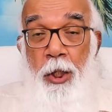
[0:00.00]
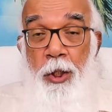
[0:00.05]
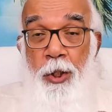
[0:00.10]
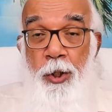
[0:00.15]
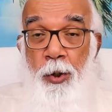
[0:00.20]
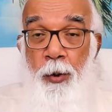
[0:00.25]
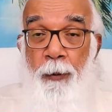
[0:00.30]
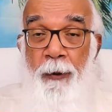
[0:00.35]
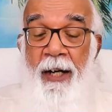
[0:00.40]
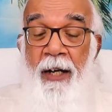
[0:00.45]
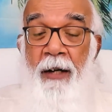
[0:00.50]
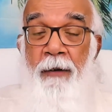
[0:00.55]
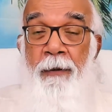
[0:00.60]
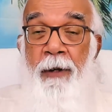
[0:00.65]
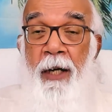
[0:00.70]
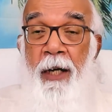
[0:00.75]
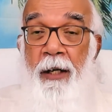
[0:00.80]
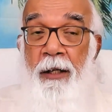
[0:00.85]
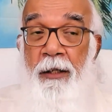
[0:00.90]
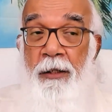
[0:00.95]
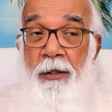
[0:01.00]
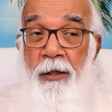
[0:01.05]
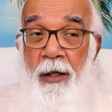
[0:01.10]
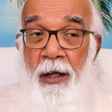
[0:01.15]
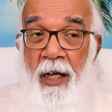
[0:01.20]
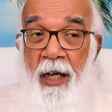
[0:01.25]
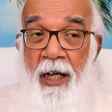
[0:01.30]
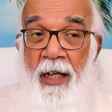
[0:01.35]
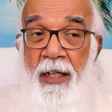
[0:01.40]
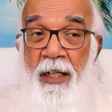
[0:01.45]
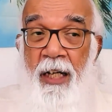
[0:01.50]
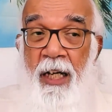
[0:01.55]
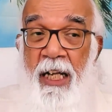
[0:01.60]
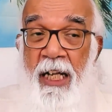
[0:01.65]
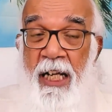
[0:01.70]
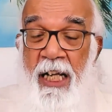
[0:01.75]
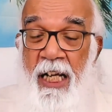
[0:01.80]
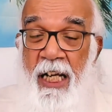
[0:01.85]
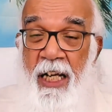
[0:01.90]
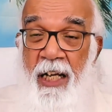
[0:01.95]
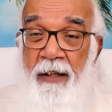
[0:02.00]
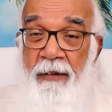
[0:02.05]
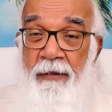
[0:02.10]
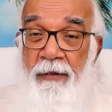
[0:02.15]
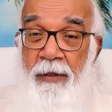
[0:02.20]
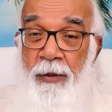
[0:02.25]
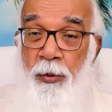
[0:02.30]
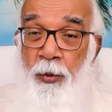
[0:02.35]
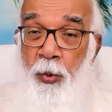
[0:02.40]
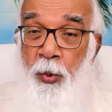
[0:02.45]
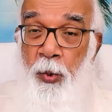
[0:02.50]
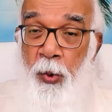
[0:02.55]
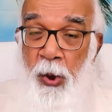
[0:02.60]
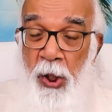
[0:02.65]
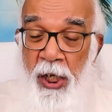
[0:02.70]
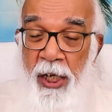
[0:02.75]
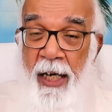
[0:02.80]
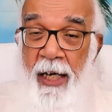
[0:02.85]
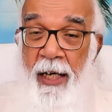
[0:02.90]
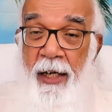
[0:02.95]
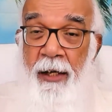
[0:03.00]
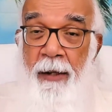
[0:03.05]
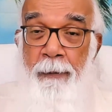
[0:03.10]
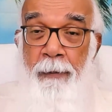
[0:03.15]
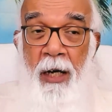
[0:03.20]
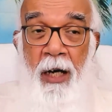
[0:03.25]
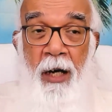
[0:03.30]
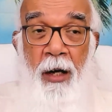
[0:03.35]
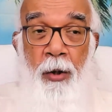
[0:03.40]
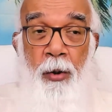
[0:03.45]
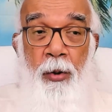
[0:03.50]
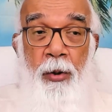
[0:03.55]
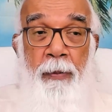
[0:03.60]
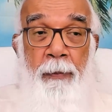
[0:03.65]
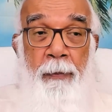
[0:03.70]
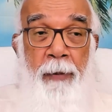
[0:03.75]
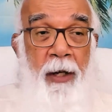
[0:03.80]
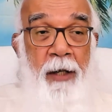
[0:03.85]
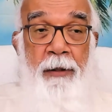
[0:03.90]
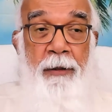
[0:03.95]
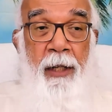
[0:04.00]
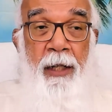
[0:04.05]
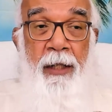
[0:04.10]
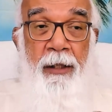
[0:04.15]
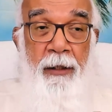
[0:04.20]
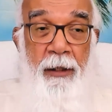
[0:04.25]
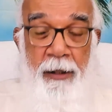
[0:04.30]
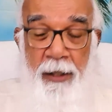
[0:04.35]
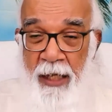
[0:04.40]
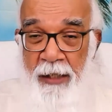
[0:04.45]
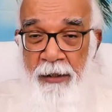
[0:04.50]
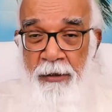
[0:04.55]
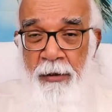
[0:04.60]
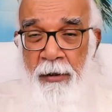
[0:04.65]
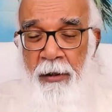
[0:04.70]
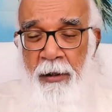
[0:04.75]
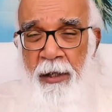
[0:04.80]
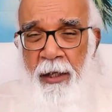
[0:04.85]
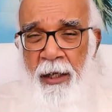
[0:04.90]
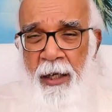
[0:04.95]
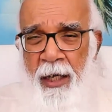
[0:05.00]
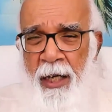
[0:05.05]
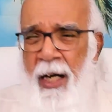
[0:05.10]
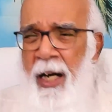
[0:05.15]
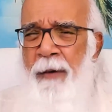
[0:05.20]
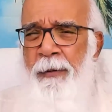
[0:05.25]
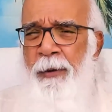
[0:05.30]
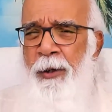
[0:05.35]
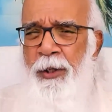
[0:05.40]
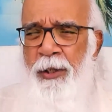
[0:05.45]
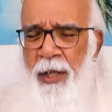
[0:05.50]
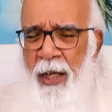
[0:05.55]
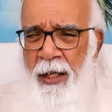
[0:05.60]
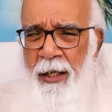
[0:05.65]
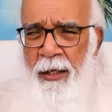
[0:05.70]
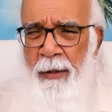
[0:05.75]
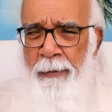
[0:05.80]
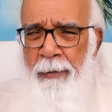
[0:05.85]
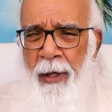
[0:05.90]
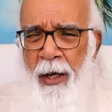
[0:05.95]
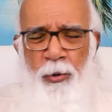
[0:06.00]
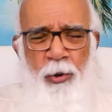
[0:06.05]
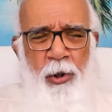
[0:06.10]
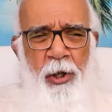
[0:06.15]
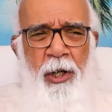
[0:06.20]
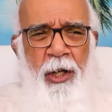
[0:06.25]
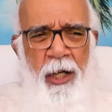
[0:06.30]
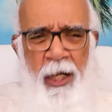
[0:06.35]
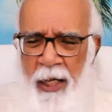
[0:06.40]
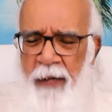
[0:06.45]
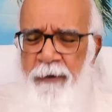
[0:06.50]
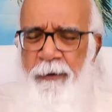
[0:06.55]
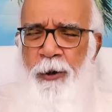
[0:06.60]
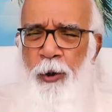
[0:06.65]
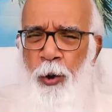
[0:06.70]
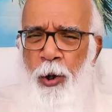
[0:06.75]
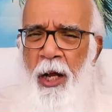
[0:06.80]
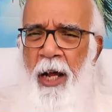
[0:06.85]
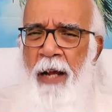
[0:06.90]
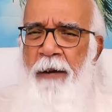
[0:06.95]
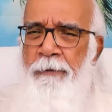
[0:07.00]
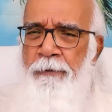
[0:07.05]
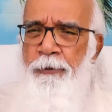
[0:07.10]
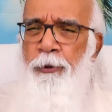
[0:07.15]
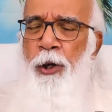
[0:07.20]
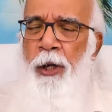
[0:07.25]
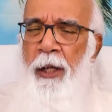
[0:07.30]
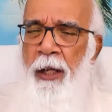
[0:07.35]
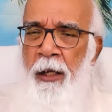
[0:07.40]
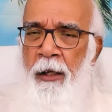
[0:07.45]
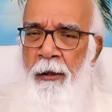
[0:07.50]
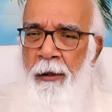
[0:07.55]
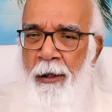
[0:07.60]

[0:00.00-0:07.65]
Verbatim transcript: So when our intellect leaves worrying about birth and the death, never think about it, live your life fully.